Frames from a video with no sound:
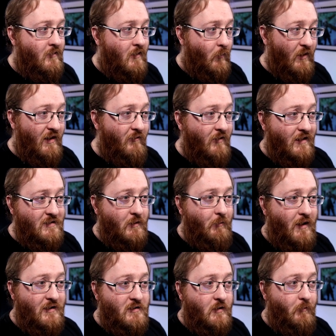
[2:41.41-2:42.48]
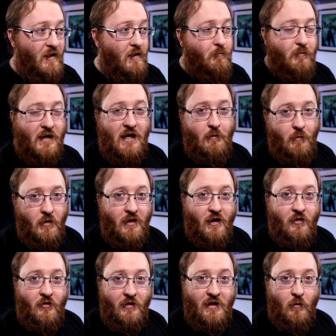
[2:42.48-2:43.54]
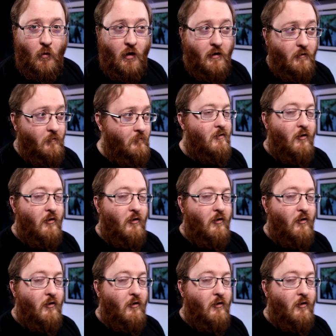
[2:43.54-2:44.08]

We even actually managed to beat Bayern Munich 3-1.